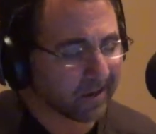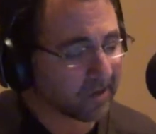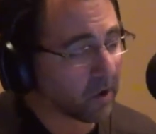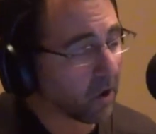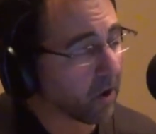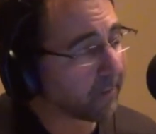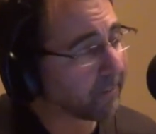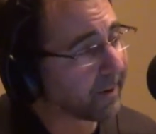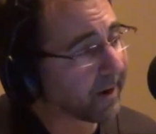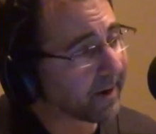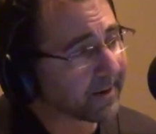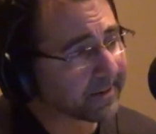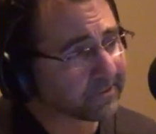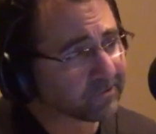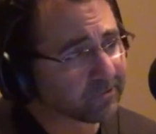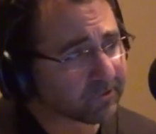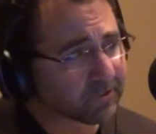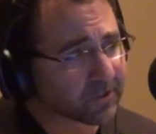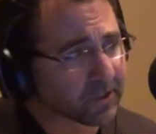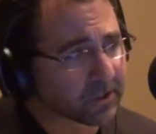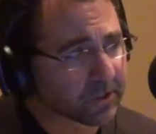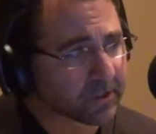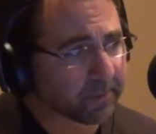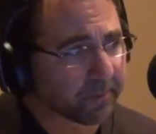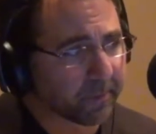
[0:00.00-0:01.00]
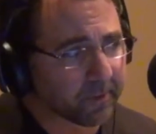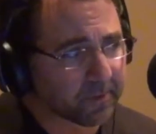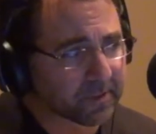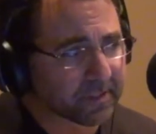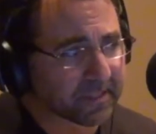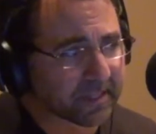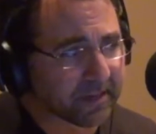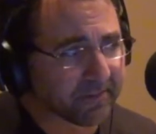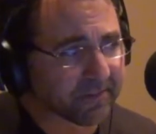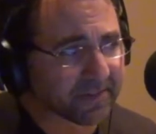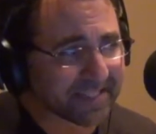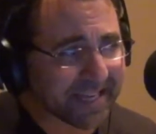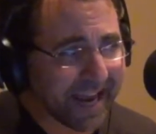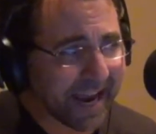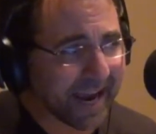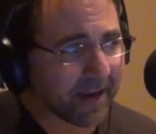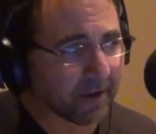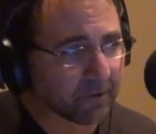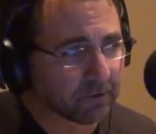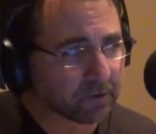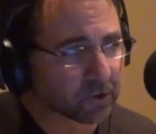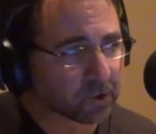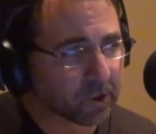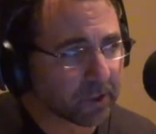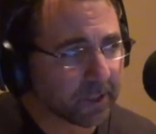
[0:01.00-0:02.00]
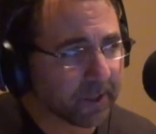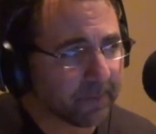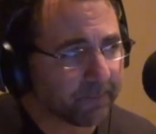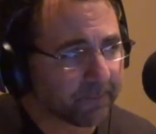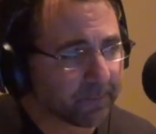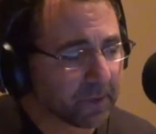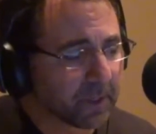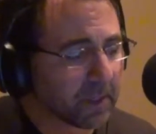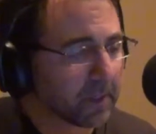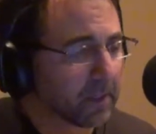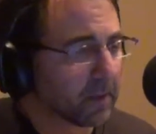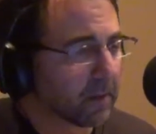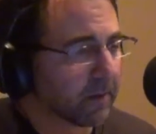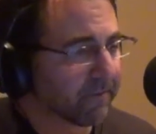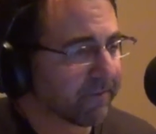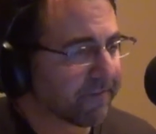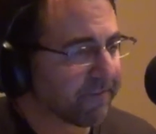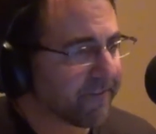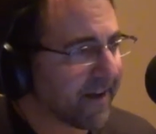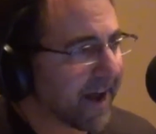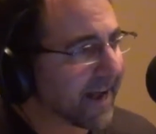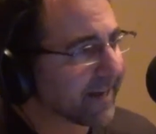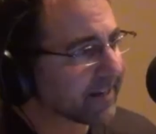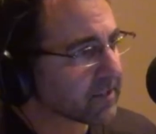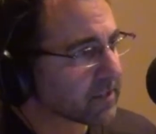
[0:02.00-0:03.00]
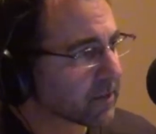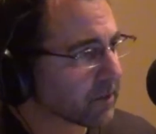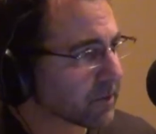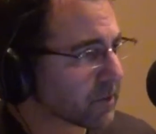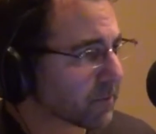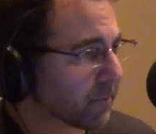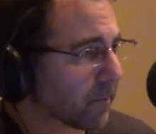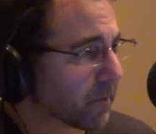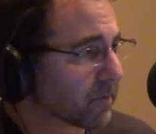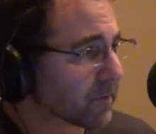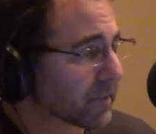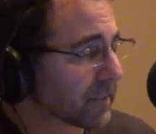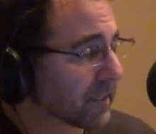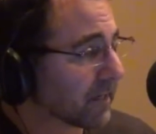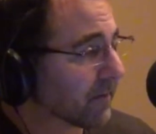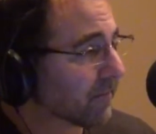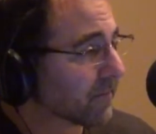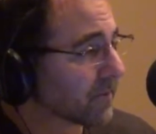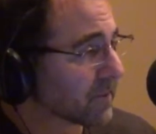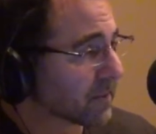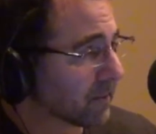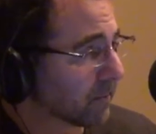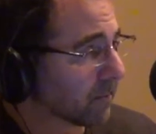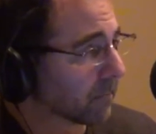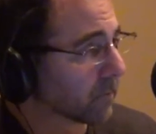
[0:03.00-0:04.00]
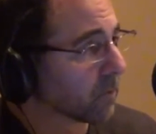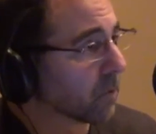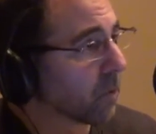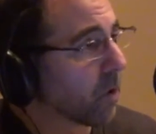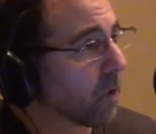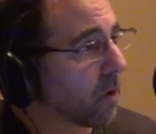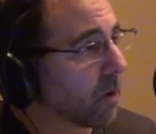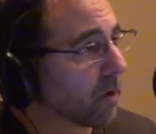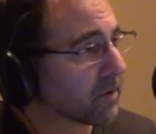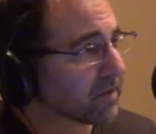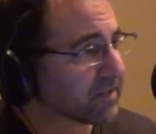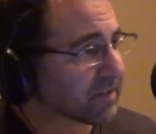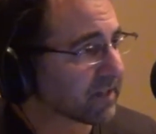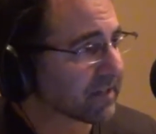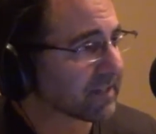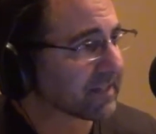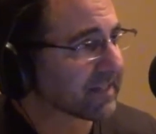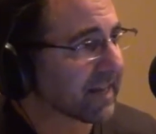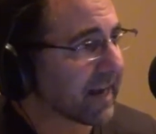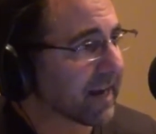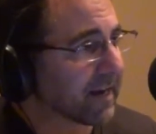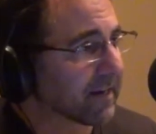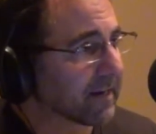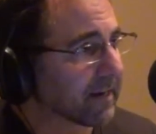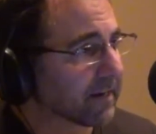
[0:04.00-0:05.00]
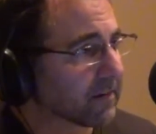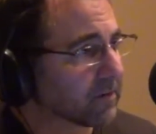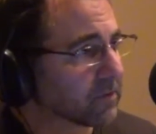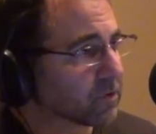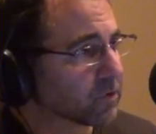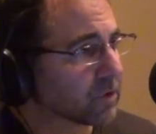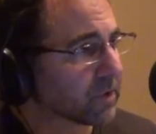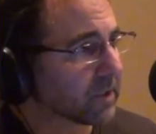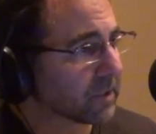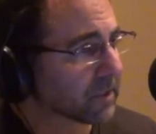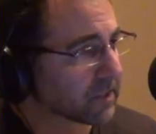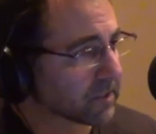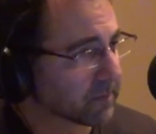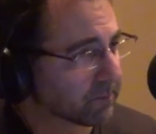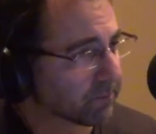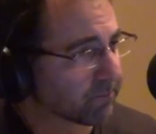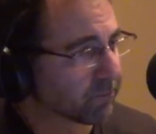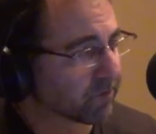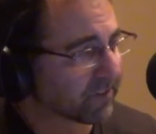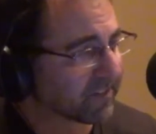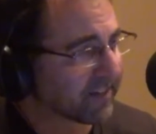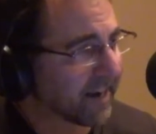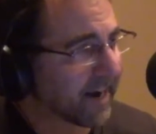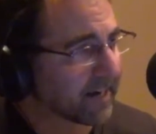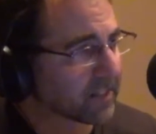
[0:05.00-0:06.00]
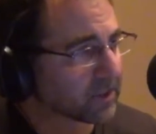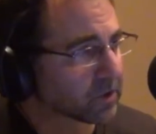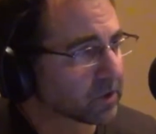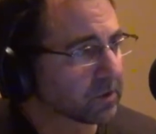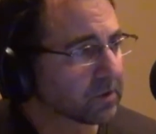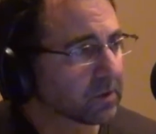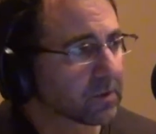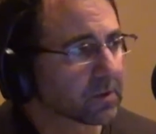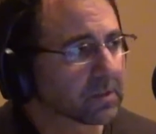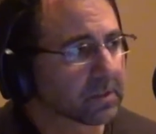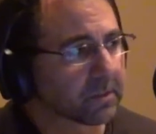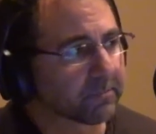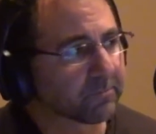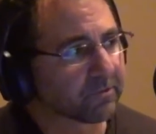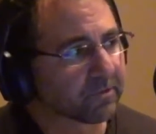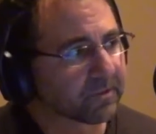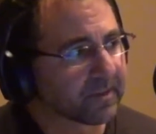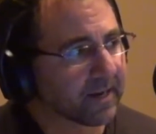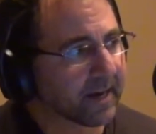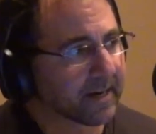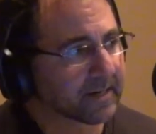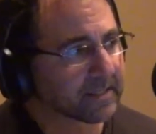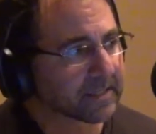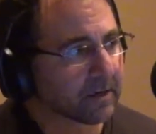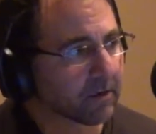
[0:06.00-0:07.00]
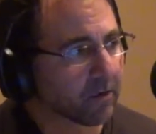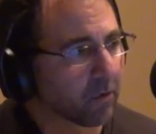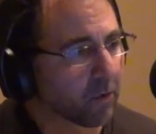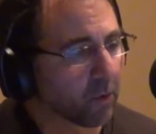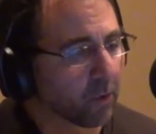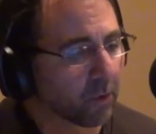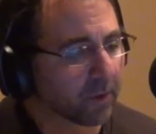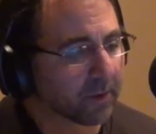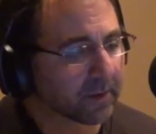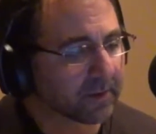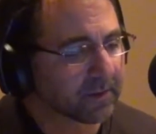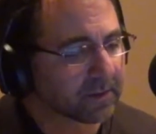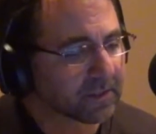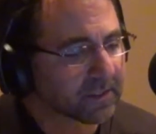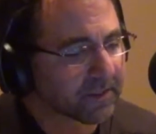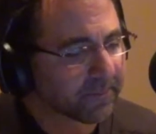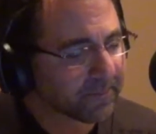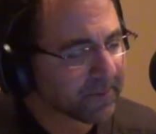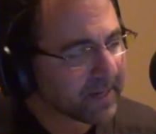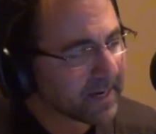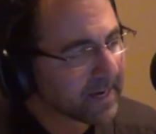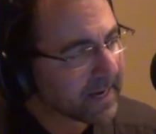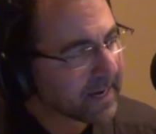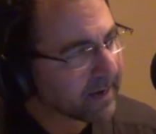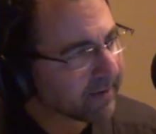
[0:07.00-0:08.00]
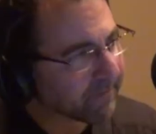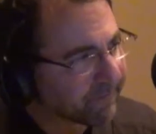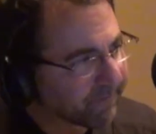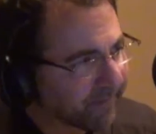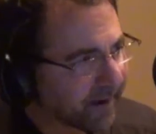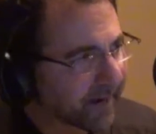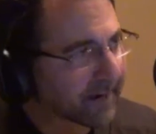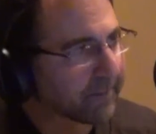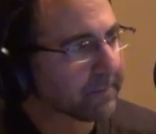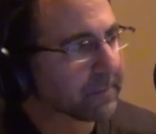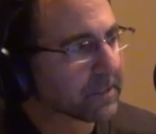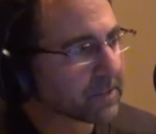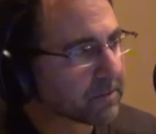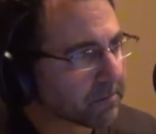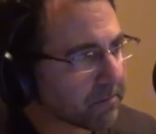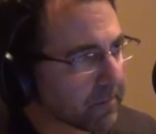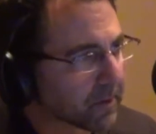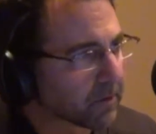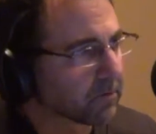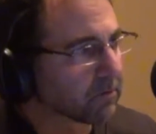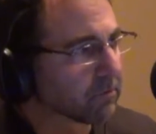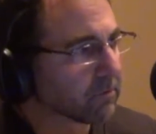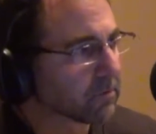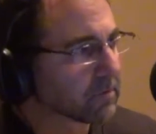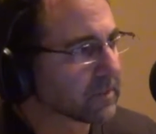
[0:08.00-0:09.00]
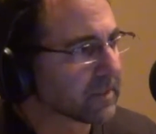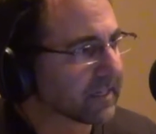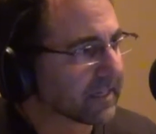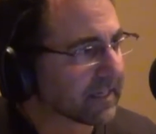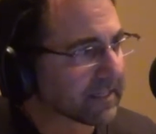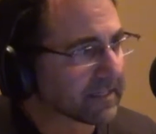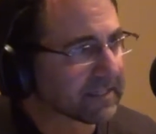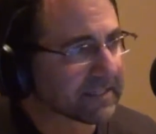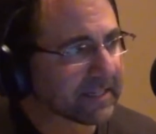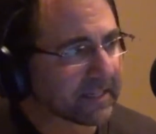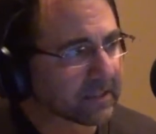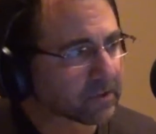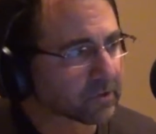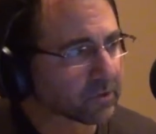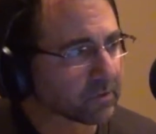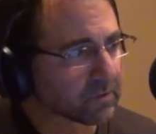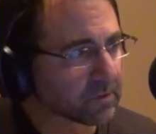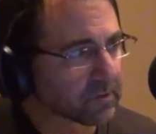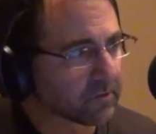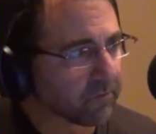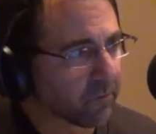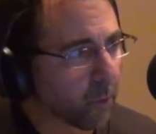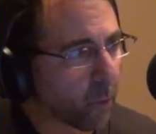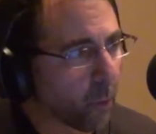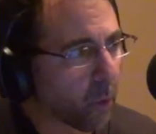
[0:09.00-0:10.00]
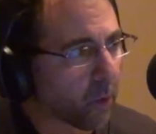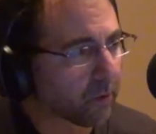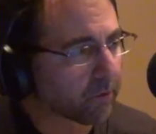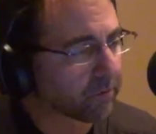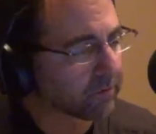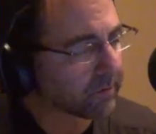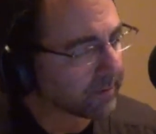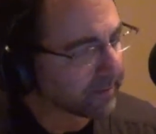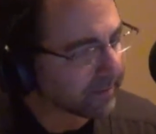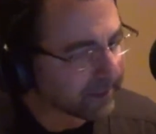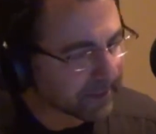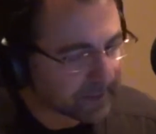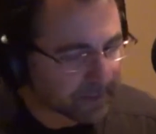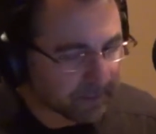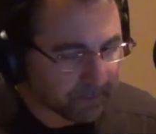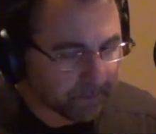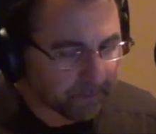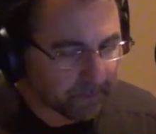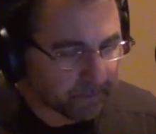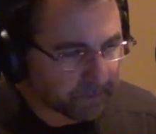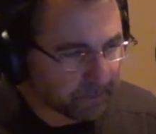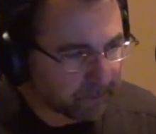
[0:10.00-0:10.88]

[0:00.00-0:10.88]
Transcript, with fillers: Carbohydrates are supposed to give us energy. Fats are supposed to give us some long sustained energy and some protection because it protects our organs. Vitamins, minerals, and the essentials of water and these